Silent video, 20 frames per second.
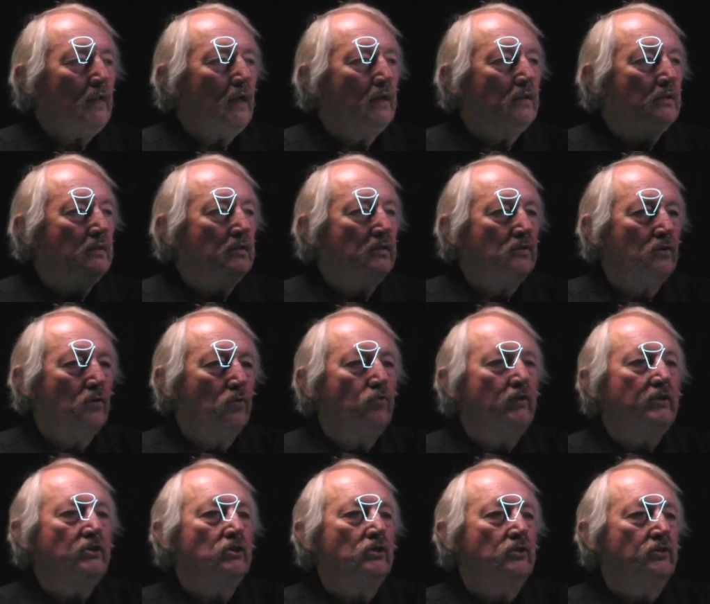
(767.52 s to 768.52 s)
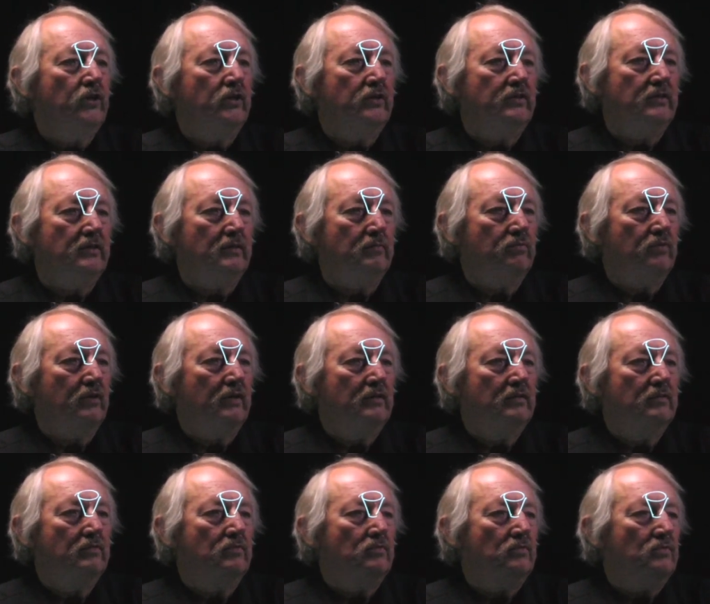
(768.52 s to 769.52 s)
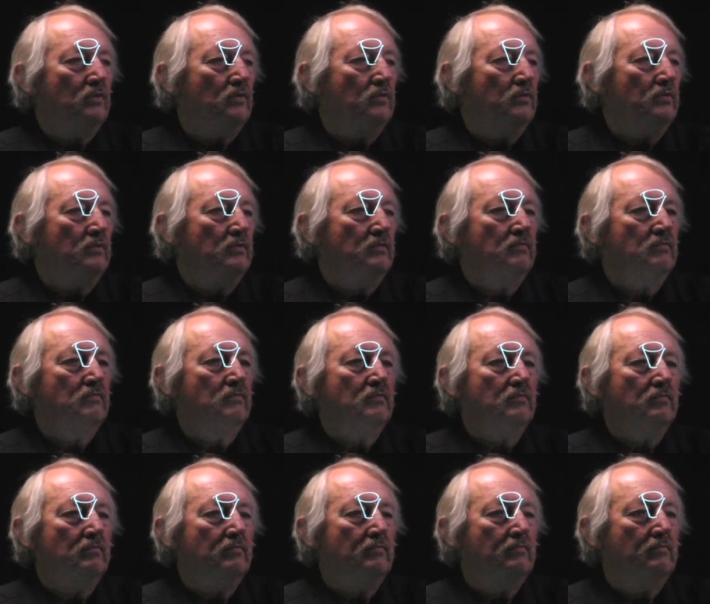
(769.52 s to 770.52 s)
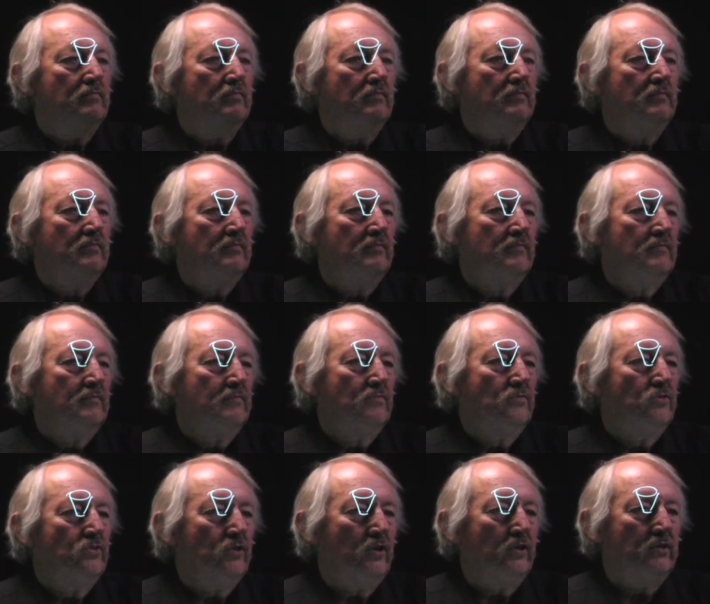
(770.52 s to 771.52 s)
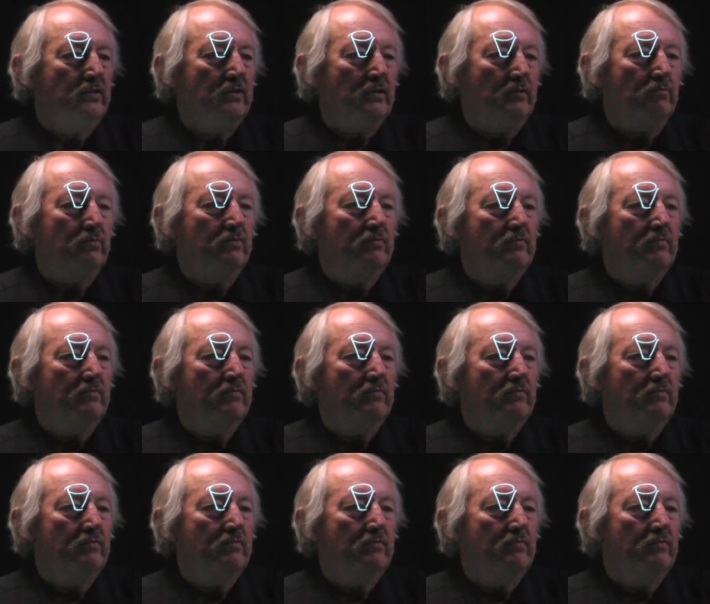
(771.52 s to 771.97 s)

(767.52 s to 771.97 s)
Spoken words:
the original dirt heap, right? So dirt heap.